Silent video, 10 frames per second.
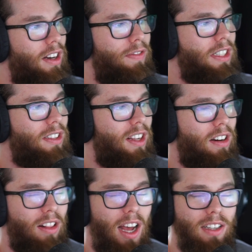eventually
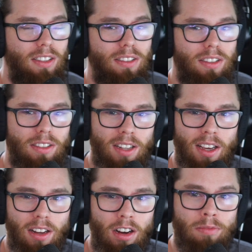her license is
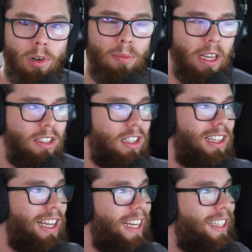taken off
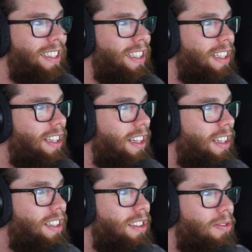probation and she
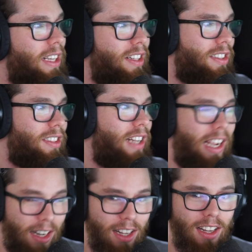is
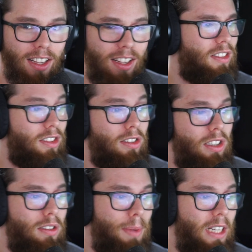reinstated. So
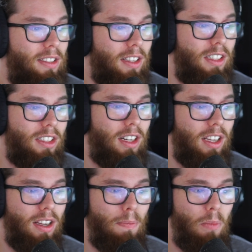she was basically trying to
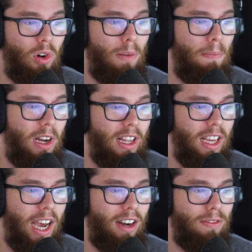get more money
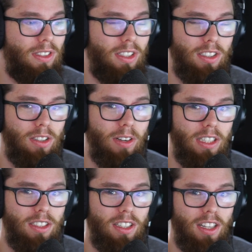out of a
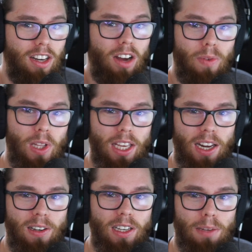situation and not really
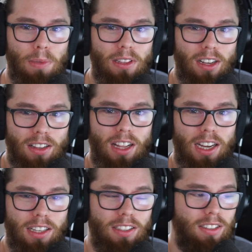caring about the
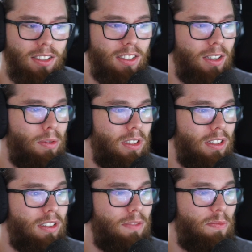clients. She was
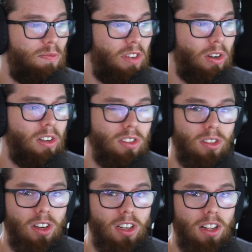just focused
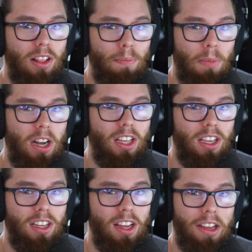on the
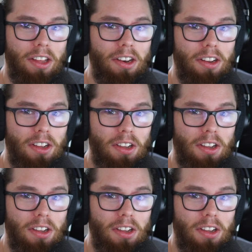money, and